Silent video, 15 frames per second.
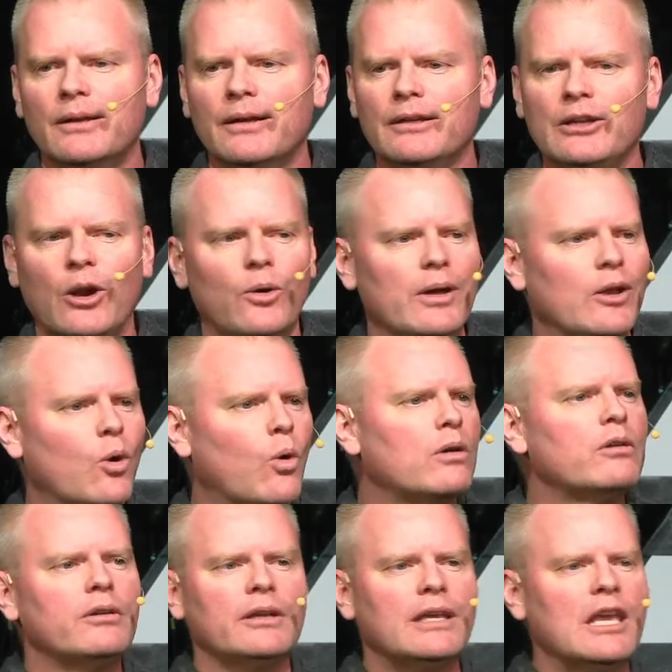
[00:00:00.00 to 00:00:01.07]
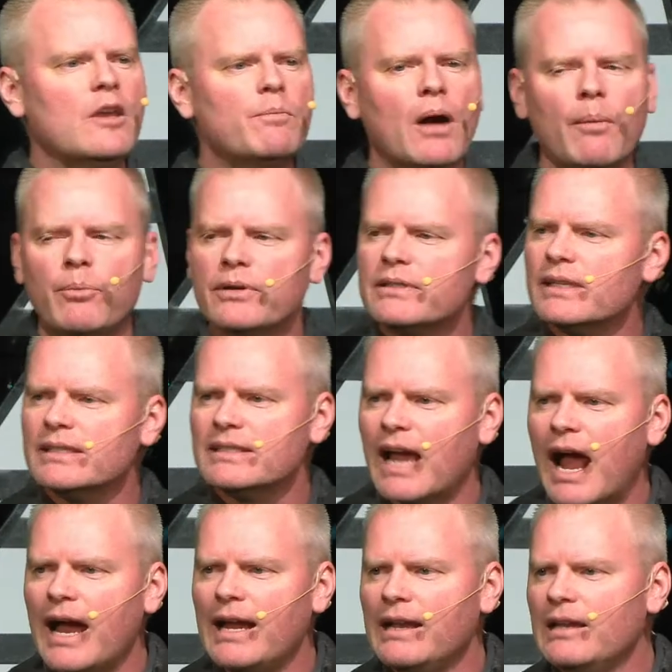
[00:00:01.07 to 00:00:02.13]
you know, in order to keep up with
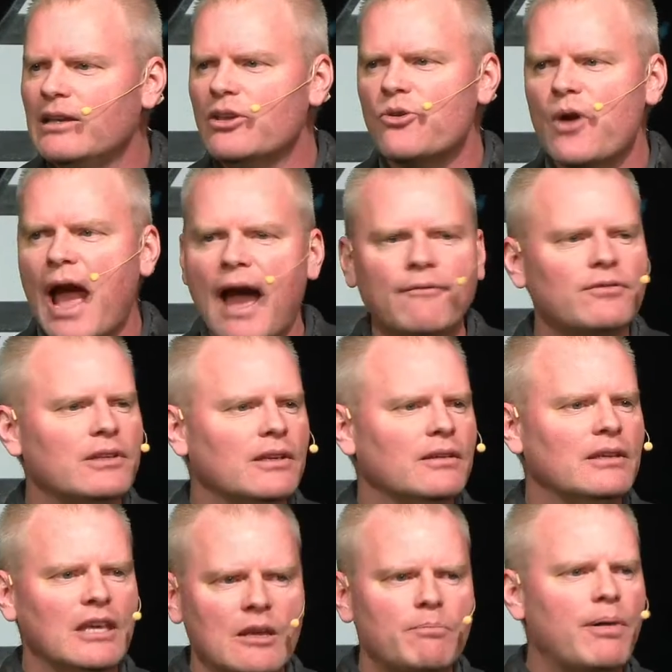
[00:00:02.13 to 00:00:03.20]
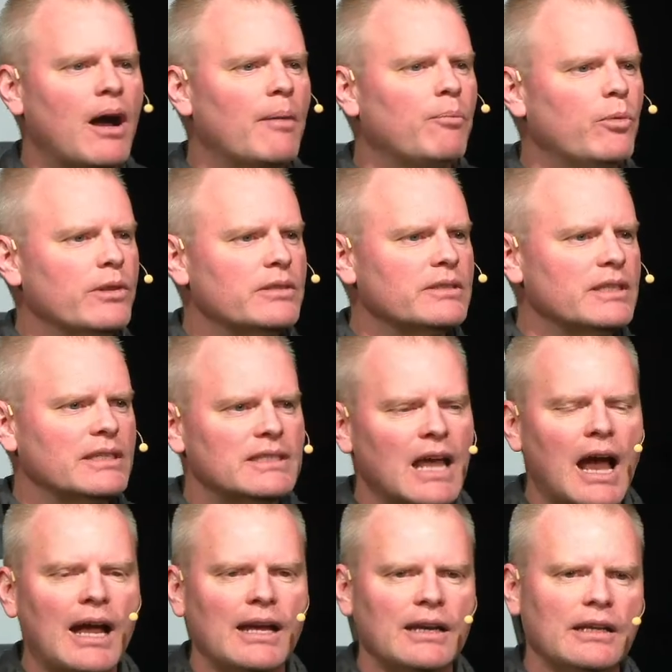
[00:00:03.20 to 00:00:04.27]
society, you have to keep up with
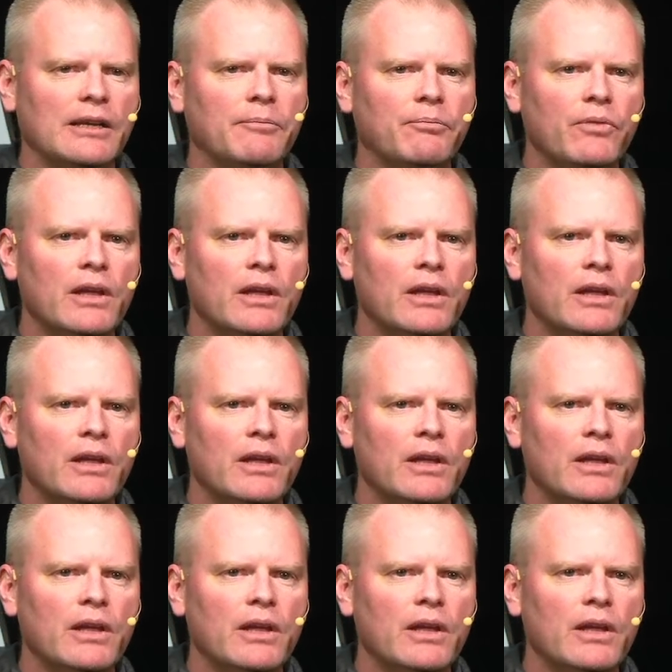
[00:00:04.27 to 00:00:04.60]
society.